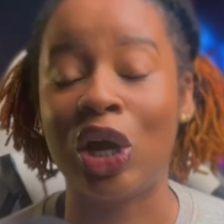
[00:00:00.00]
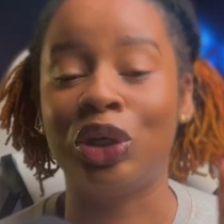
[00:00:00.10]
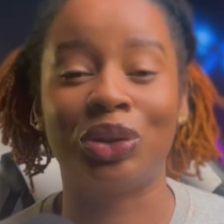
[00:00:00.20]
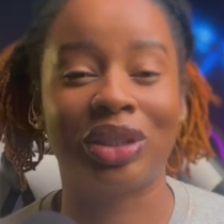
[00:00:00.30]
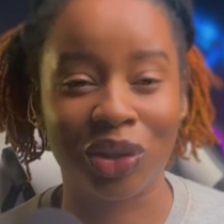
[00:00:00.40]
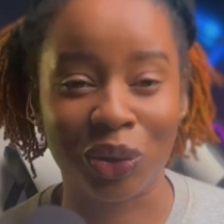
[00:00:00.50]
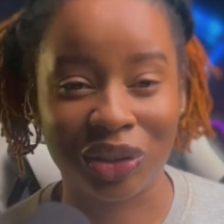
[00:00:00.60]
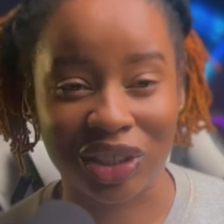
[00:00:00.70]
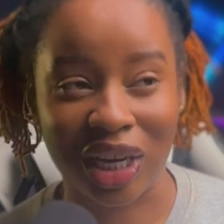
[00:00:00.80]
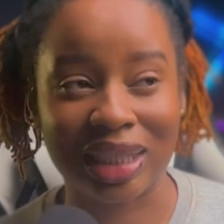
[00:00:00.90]
You see
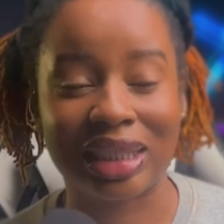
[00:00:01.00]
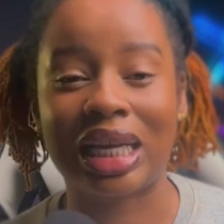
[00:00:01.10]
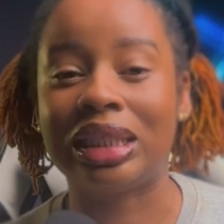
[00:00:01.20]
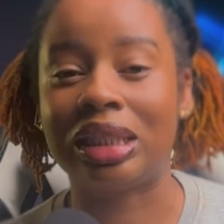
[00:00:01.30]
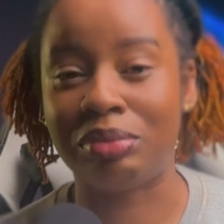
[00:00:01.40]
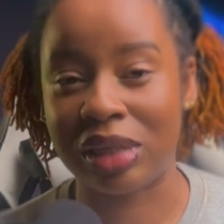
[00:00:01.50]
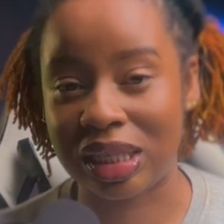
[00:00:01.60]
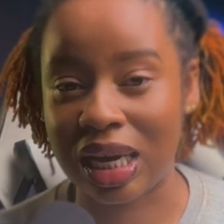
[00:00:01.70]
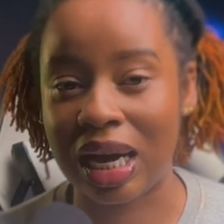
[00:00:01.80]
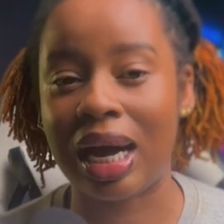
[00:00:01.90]
those chats, the
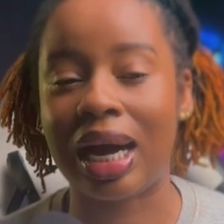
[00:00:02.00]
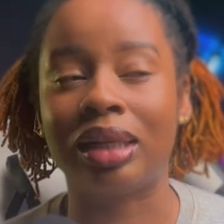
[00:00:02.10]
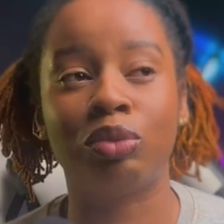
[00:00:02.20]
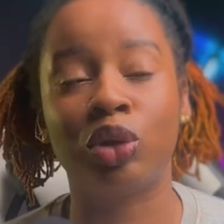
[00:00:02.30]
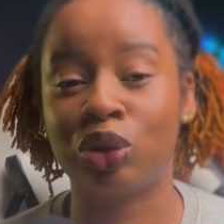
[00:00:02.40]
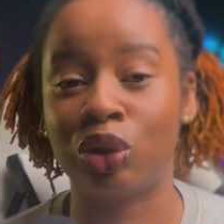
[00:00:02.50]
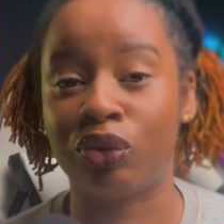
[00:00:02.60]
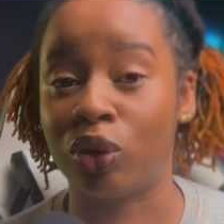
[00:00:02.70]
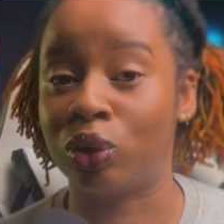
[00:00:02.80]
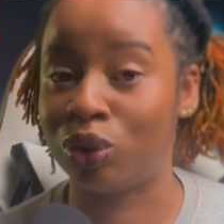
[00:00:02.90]
media, and most of
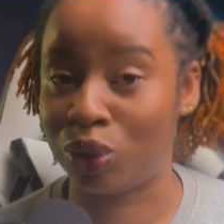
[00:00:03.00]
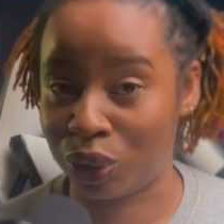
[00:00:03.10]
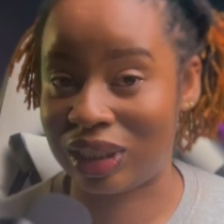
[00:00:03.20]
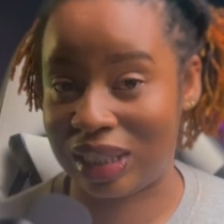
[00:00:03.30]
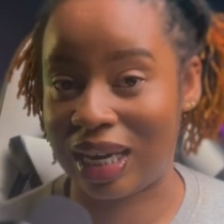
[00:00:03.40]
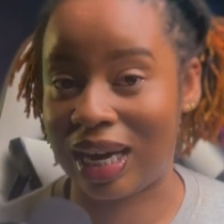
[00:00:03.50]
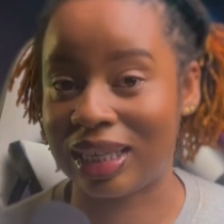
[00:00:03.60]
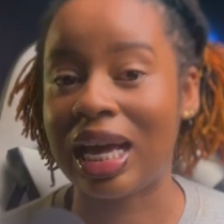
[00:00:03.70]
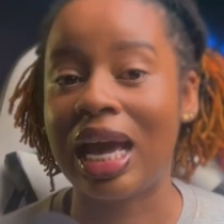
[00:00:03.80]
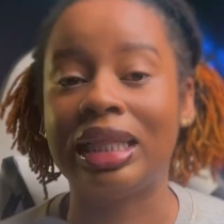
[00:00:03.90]
all, those
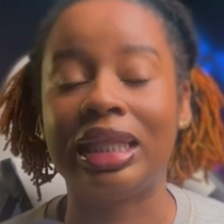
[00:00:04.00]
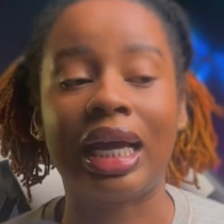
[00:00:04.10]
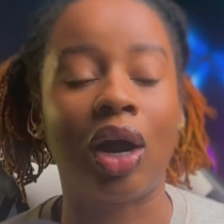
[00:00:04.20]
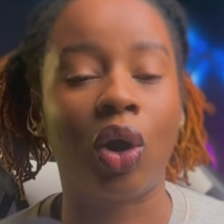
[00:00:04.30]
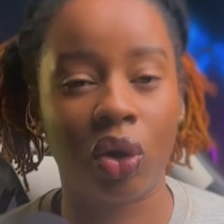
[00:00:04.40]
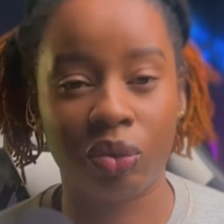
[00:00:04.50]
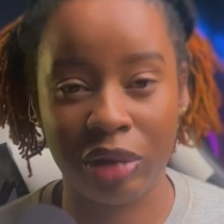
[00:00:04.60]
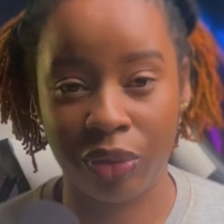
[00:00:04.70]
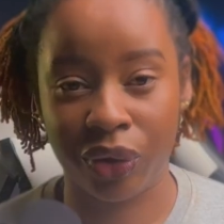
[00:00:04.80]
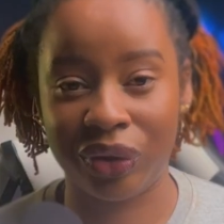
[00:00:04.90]
stickers, they are all
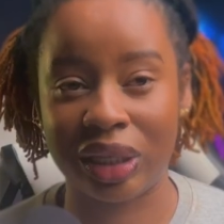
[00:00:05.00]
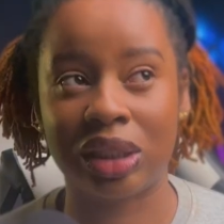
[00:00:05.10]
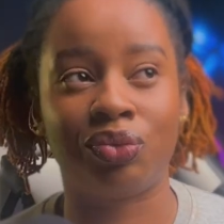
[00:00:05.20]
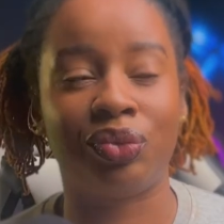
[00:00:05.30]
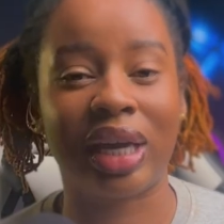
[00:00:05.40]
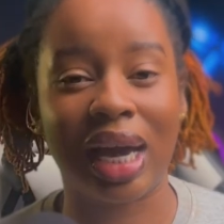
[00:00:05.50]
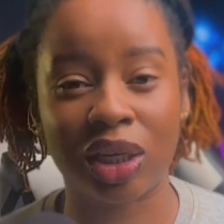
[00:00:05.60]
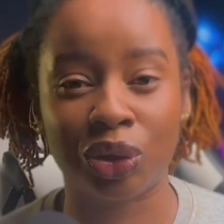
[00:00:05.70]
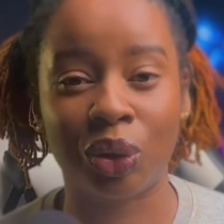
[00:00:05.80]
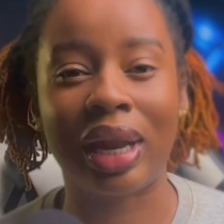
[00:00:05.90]
memories,
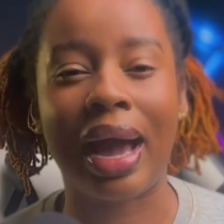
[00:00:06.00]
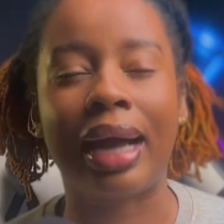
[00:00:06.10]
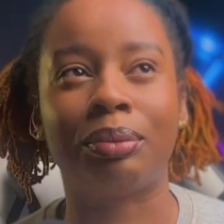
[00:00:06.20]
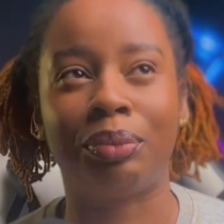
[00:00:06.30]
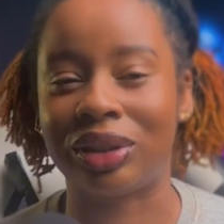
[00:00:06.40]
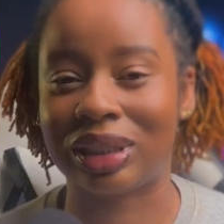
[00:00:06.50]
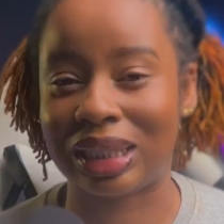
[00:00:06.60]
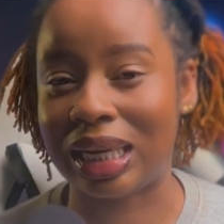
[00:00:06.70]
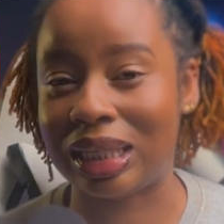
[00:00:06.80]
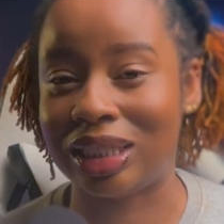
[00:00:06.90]
reaction, and
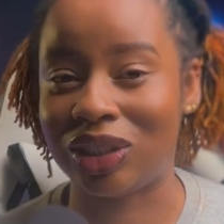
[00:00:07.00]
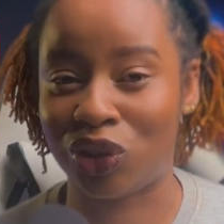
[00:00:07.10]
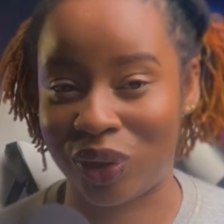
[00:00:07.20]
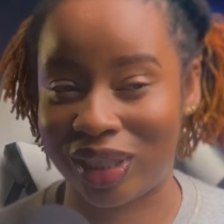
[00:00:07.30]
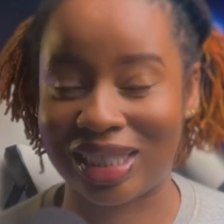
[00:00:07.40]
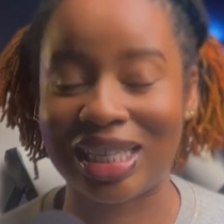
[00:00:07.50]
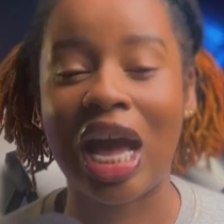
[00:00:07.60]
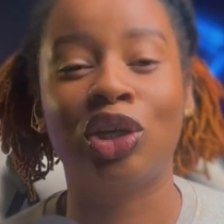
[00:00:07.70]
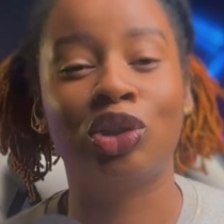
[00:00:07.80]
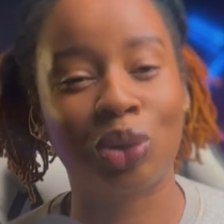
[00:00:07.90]
personality traits.
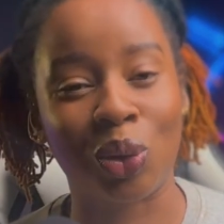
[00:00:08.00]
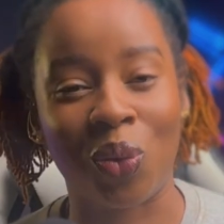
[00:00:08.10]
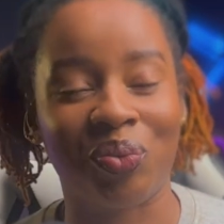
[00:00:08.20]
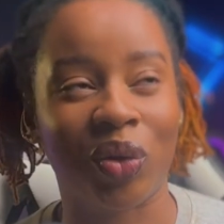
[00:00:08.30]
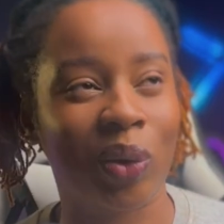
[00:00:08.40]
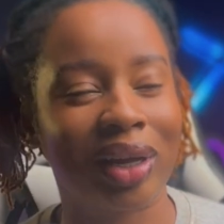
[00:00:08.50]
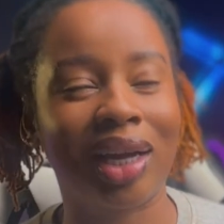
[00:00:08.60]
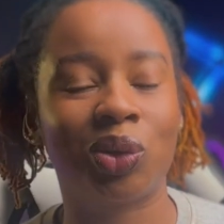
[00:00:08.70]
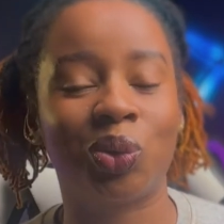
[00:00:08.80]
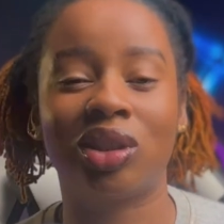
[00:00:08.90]
So, when
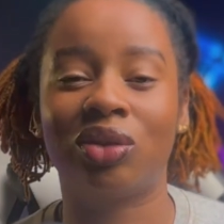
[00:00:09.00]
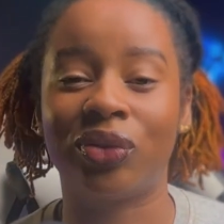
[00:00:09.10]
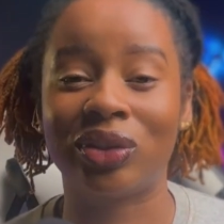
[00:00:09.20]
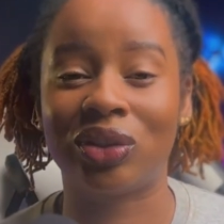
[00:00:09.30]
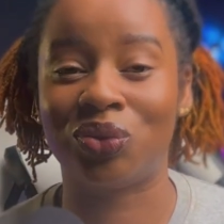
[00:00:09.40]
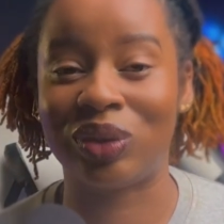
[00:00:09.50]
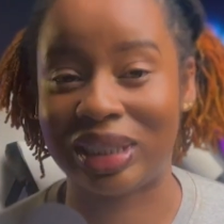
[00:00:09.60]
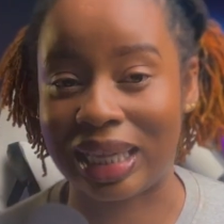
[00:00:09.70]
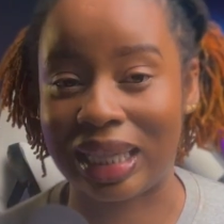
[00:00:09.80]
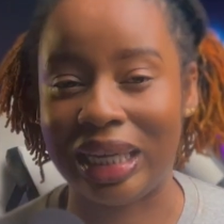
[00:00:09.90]
I switched phones
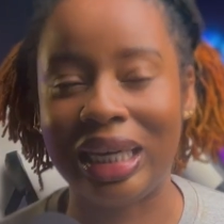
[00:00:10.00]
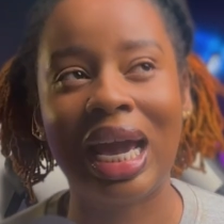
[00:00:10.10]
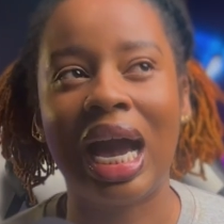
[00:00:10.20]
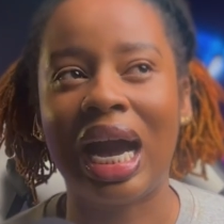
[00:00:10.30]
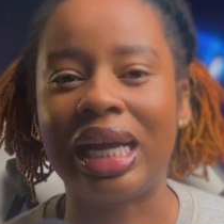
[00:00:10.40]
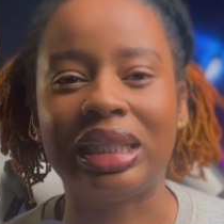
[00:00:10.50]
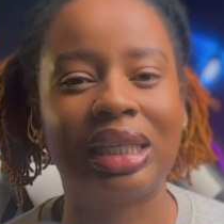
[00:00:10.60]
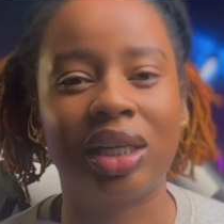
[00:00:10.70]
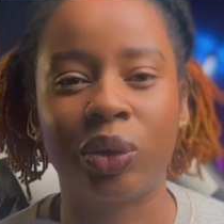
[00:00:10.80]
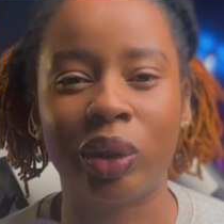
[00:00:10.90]
recently, I
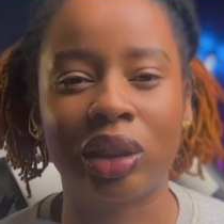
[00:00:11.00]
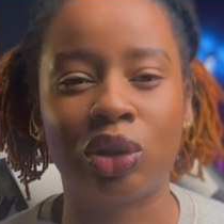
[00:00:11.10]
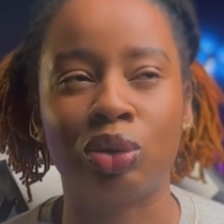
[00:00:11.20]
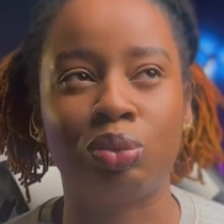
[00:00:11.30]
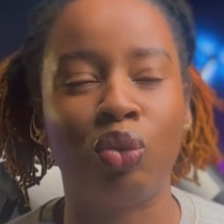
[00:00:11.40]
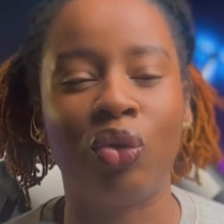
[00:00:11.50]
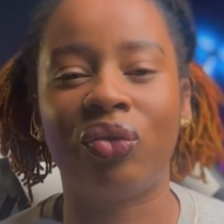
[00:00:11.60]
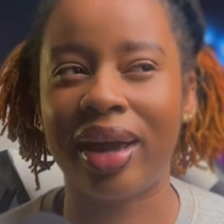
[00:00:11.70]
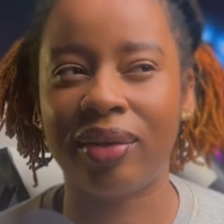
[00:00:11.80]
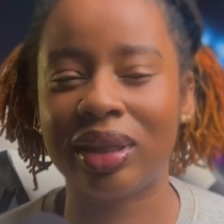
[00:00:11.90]
needed a way to move
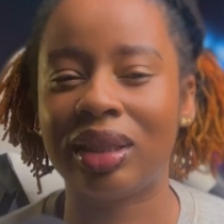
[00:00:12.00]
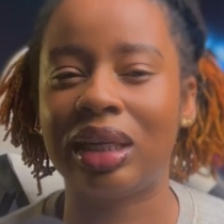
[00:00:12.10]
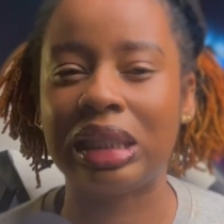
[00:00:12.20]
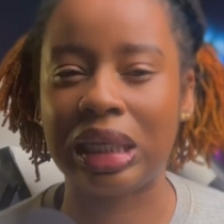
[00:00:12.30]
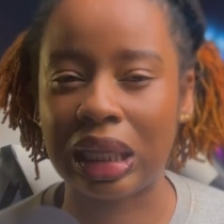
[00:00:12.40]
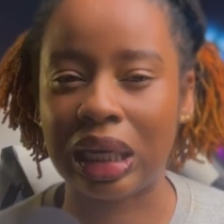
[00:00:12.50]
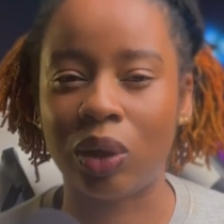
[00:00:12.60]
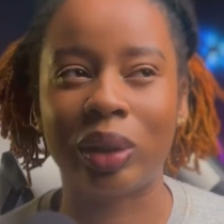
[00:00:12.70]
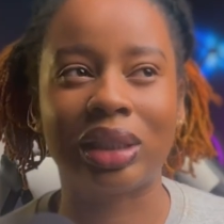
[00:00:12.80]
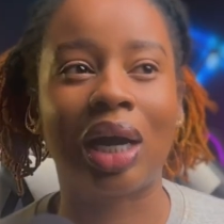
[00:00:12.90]
everything neatly
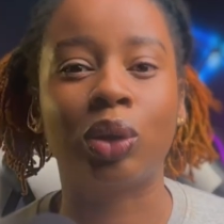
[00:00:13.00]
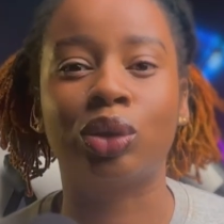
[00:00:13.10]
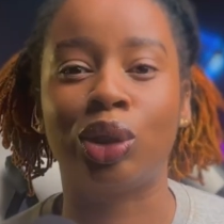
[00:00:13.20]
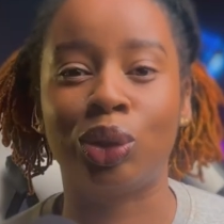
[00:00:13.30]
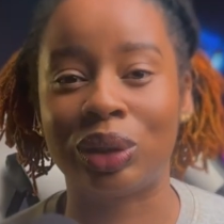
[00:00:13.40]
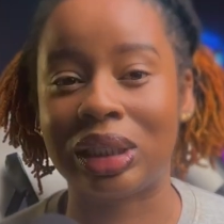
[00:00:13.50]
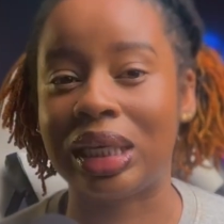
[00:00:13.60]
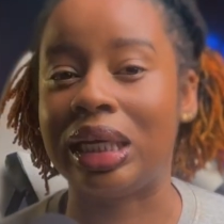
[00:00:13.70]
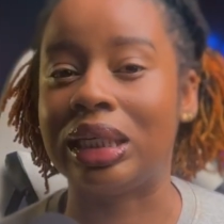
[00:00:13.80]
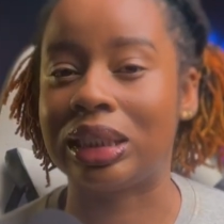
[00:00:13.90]
without
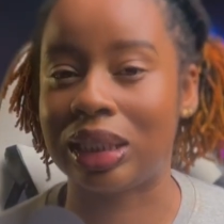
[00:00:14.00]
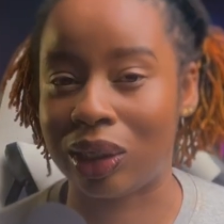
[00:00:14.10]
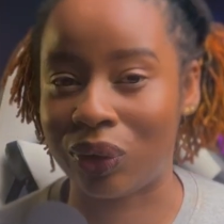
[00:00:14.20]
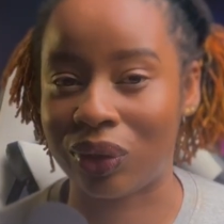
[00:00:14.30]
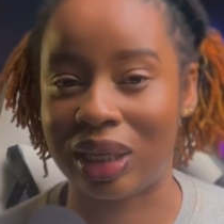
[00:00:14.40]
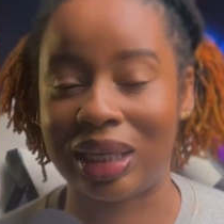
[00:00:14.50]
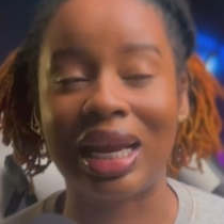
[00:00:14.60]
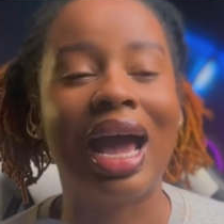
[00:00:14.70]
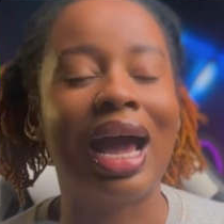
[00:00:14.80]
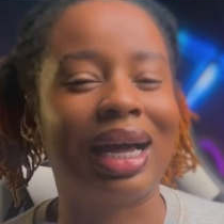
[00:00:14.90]
losing a single thing.
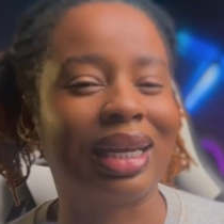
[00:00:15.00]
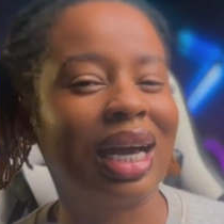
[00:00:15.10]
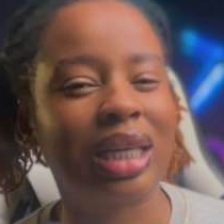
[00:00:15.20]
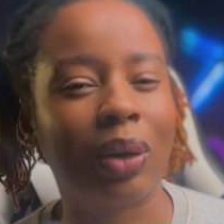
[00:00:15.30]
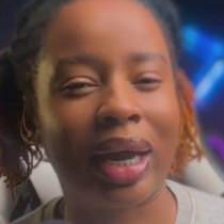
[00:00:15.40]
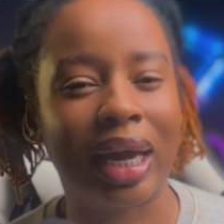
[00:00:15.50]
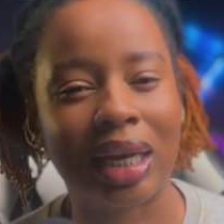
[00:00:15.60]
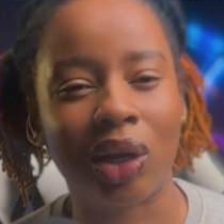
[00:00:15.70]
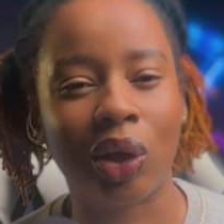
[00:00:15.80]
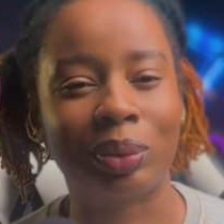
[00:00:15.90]
And that's how I
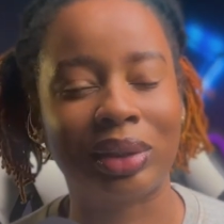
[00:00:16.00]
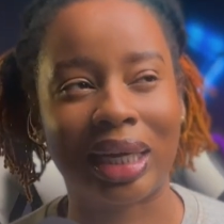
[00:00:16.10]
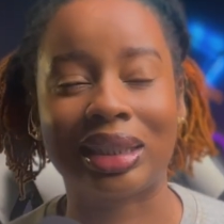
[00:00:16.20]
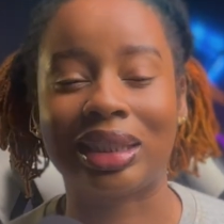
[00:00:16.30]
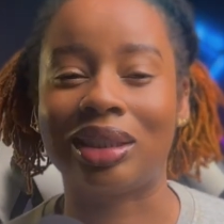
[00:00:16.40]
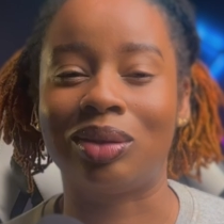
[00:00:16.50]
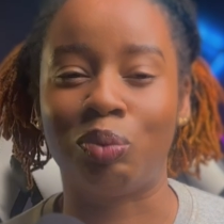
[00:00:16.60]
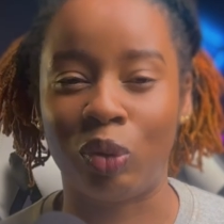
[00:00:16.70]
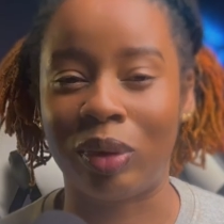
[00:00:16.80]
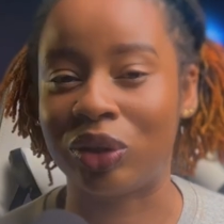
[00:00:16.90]
ended up testing
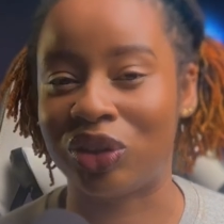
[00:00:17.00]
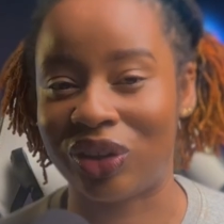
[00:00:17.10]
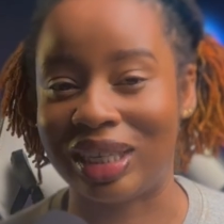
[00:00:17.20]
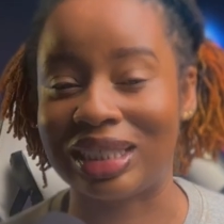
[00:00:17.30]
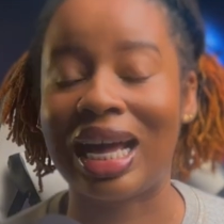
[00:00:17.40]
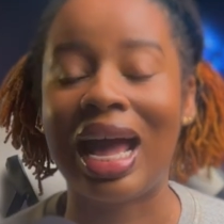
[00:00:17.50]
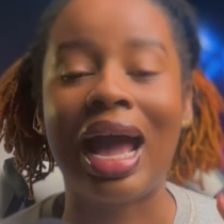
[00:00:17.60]
MobileTrans.